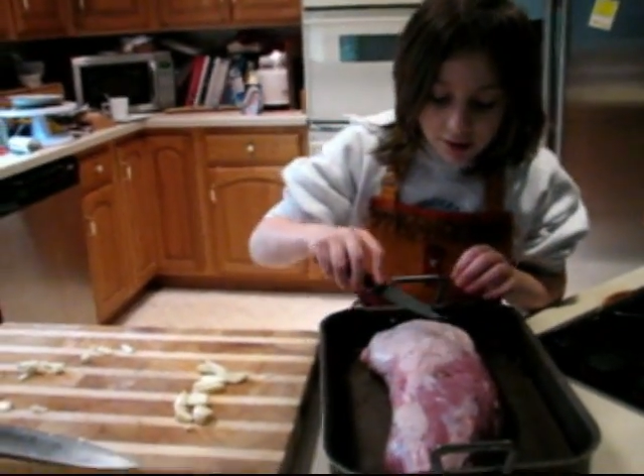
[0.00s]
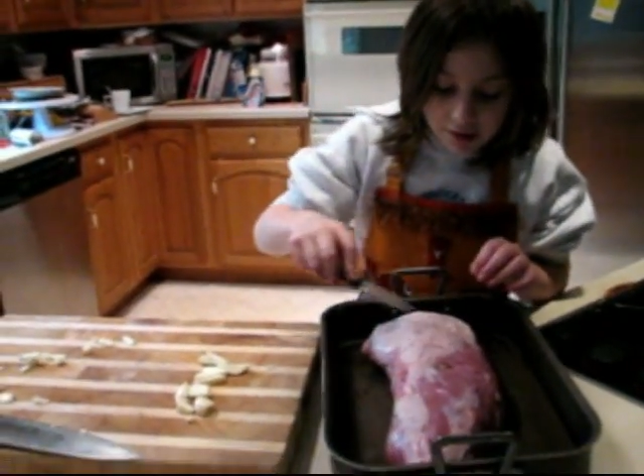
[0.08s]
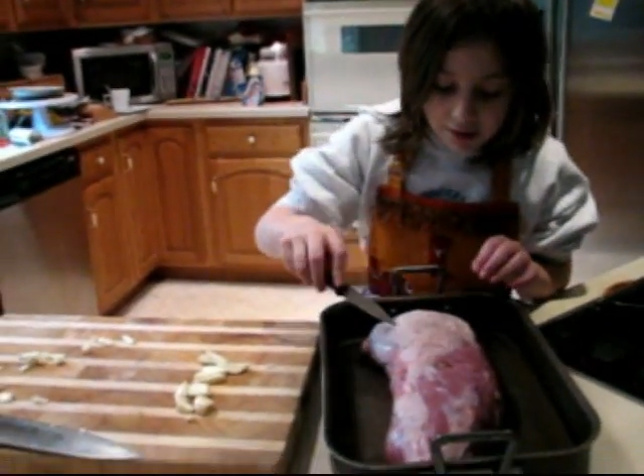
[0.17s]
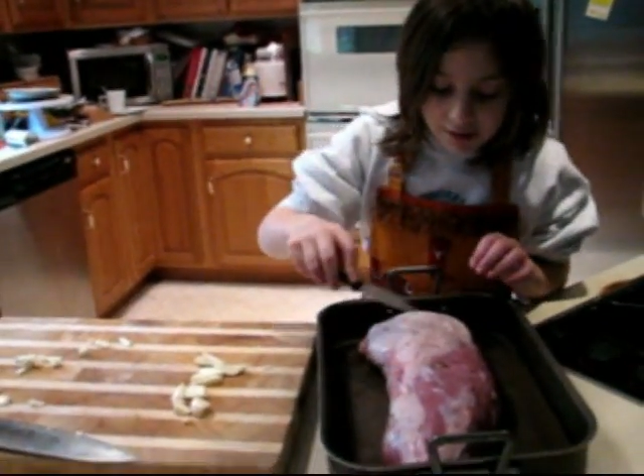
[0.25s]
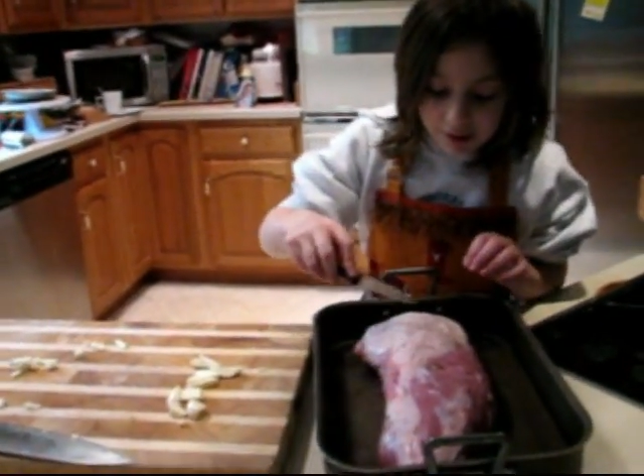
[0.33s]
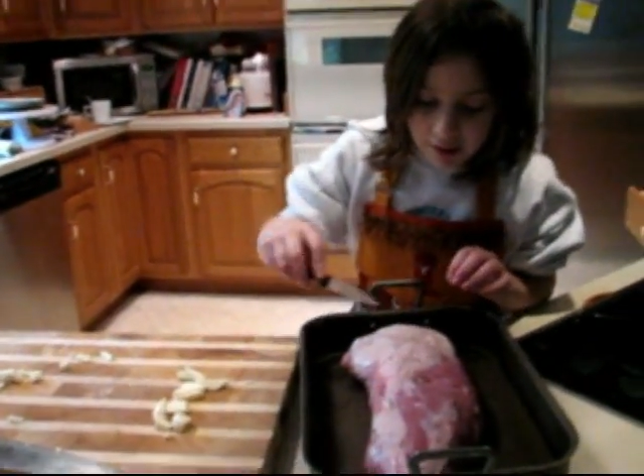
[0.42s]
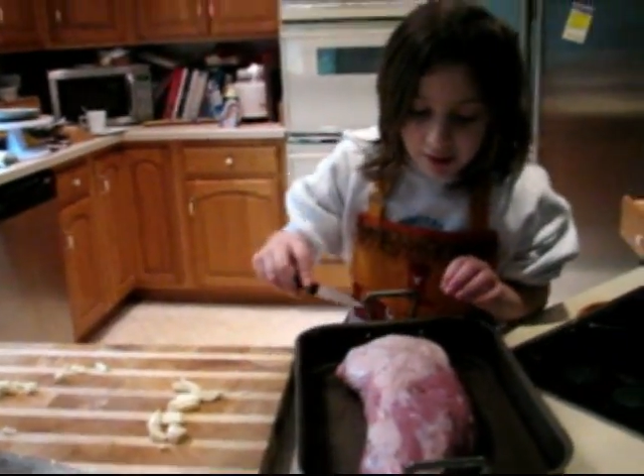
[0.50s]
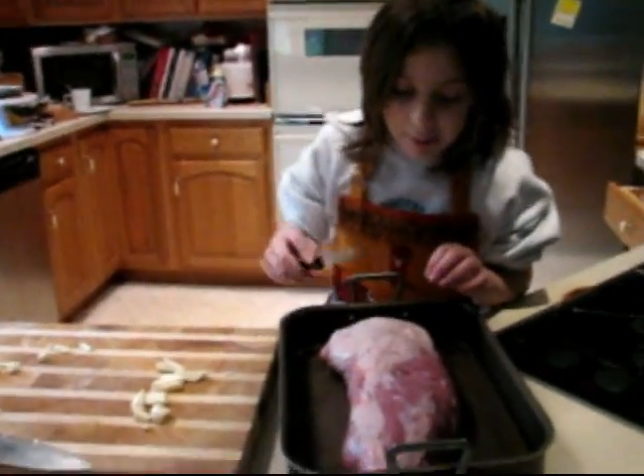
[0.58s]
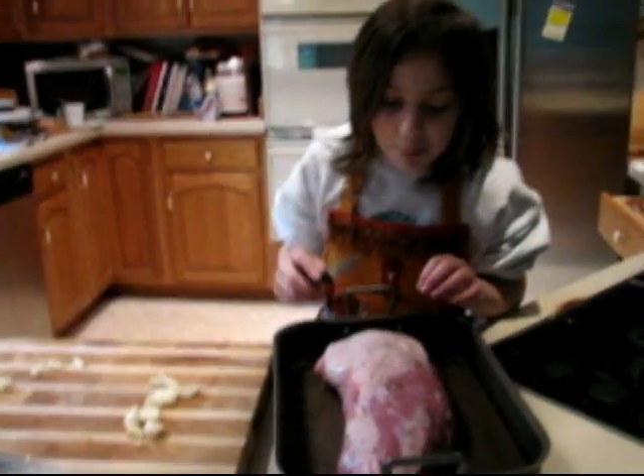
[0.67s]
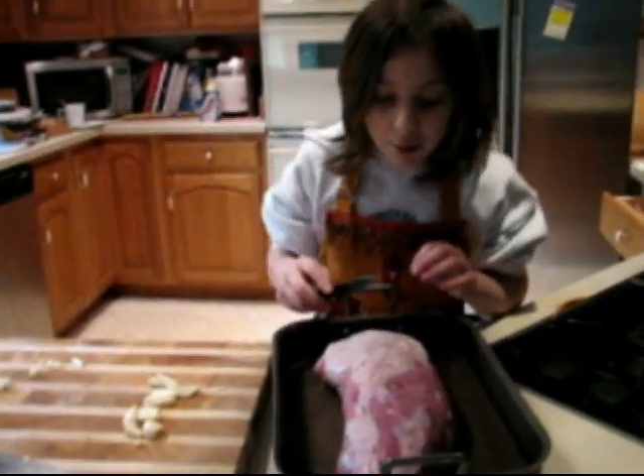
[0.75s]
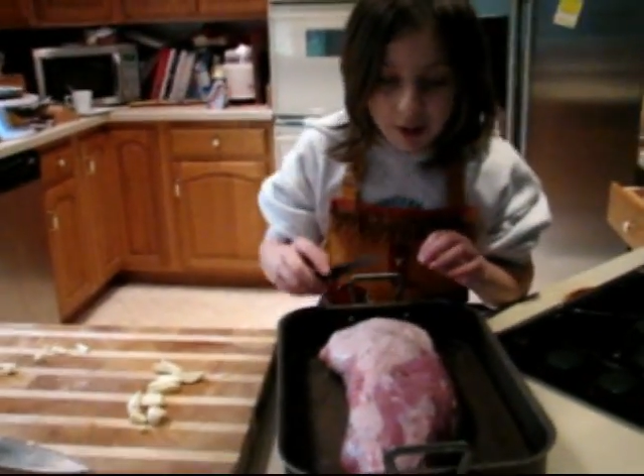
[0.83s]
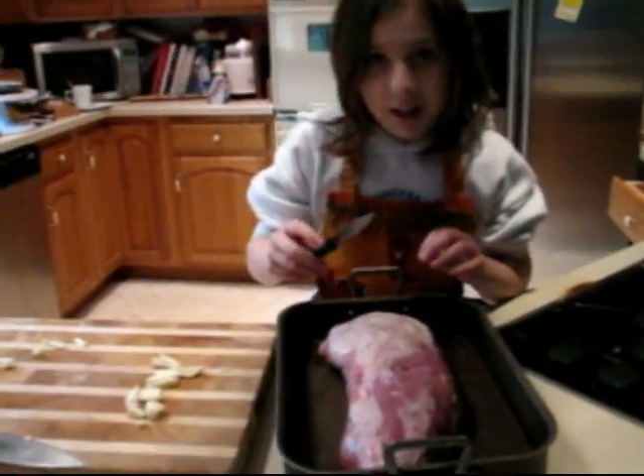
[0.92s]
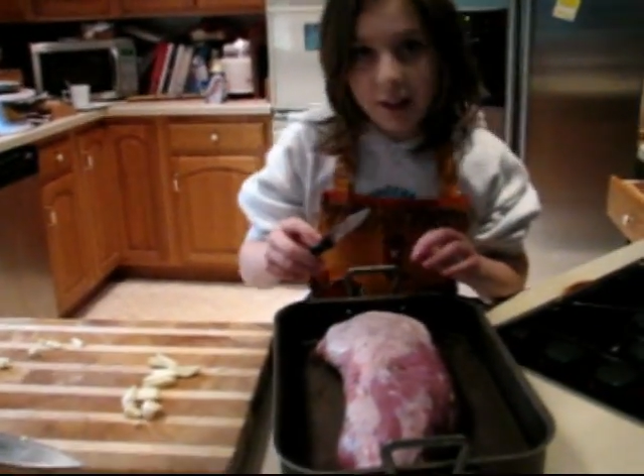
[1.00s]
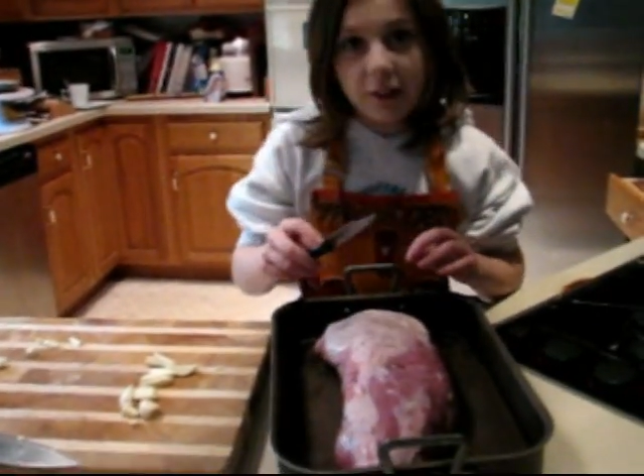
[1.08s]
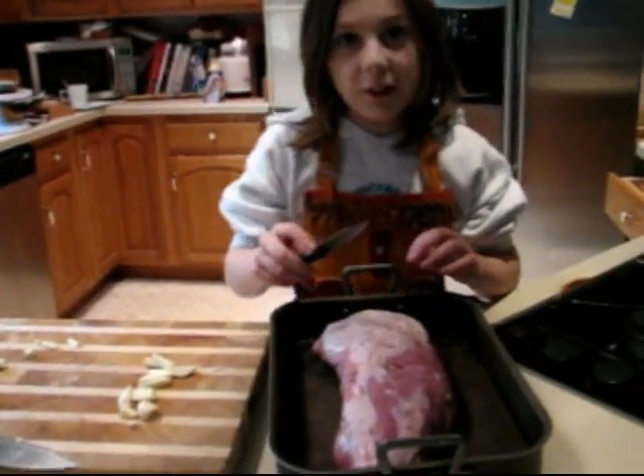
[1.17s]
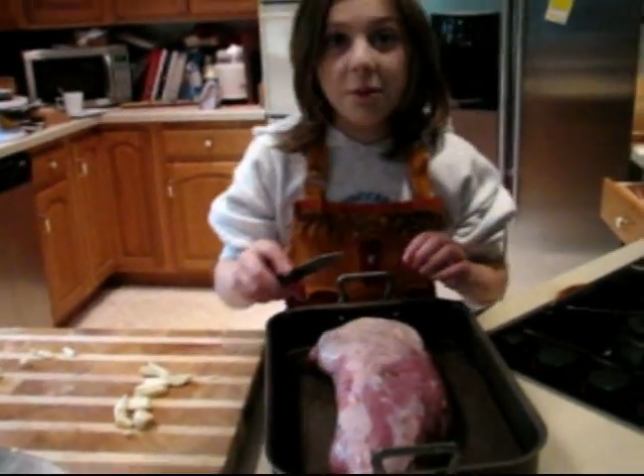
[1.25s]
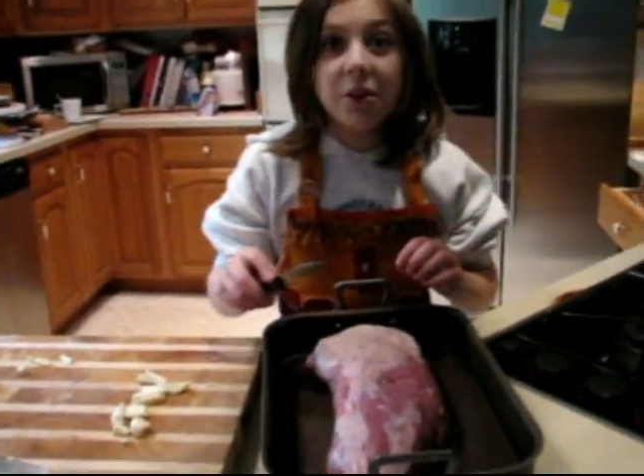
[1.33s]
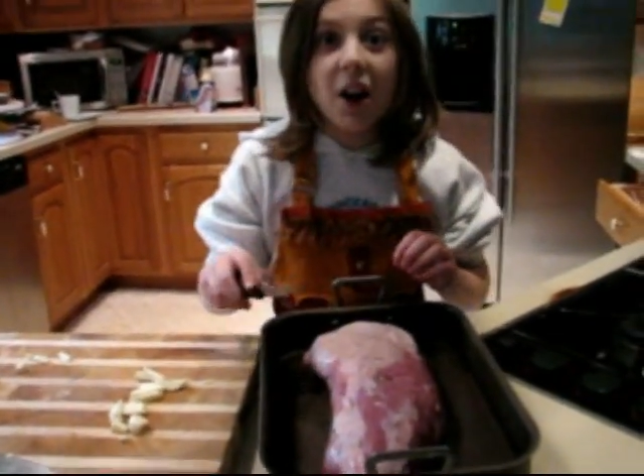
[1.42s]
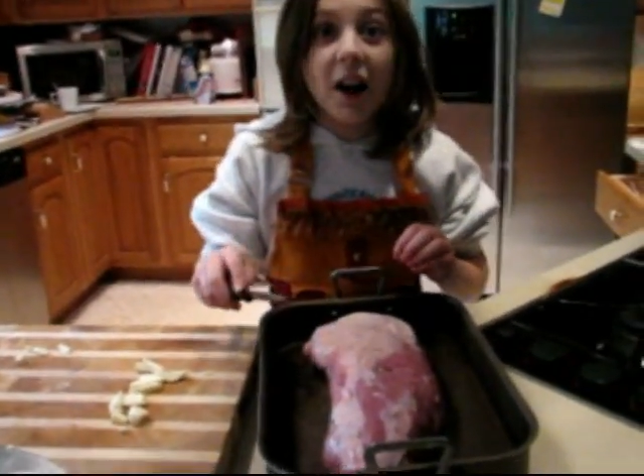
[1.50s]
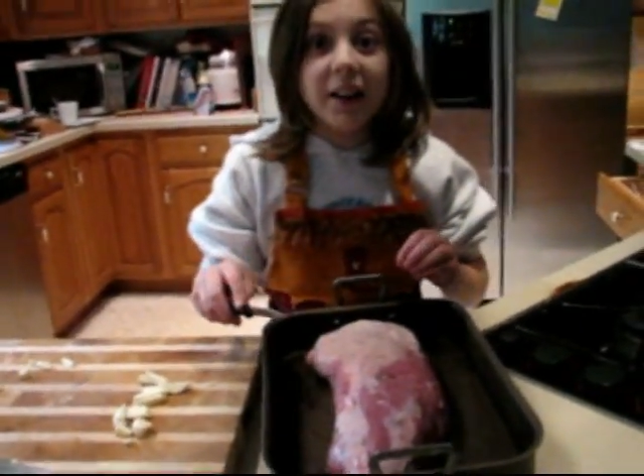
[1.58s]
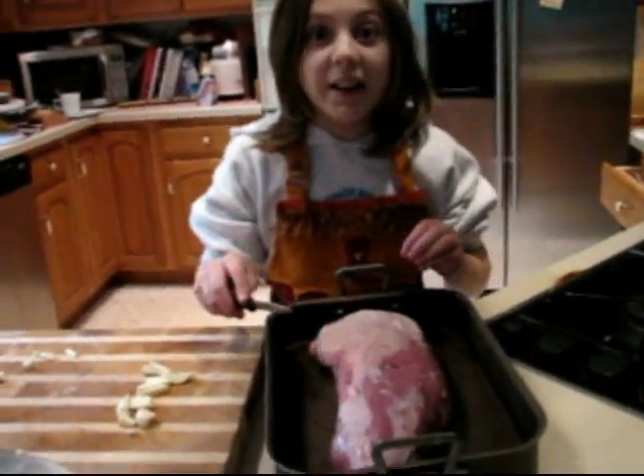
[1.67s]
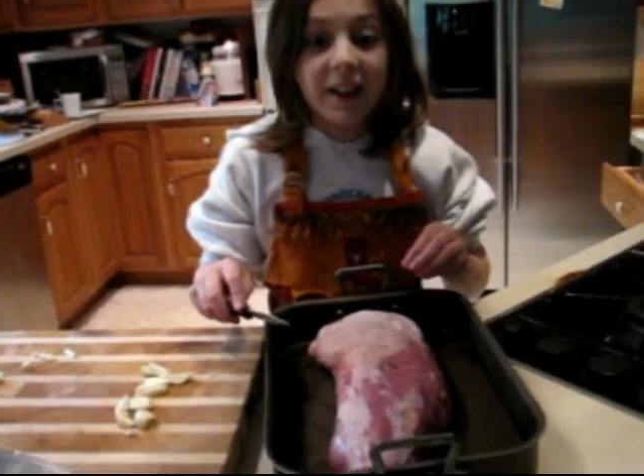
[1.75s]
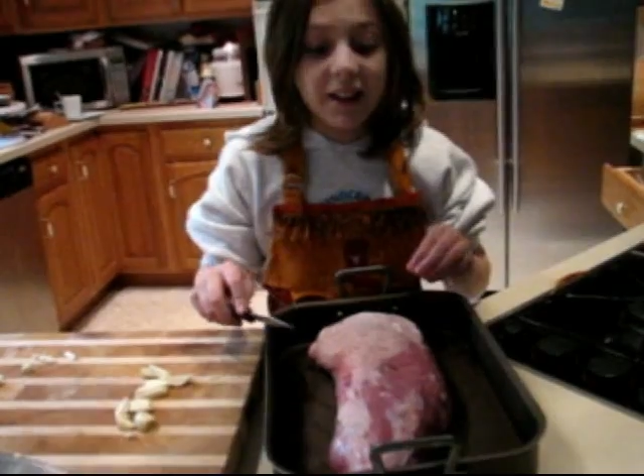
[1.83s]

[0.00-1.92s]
slits in and putting some garlic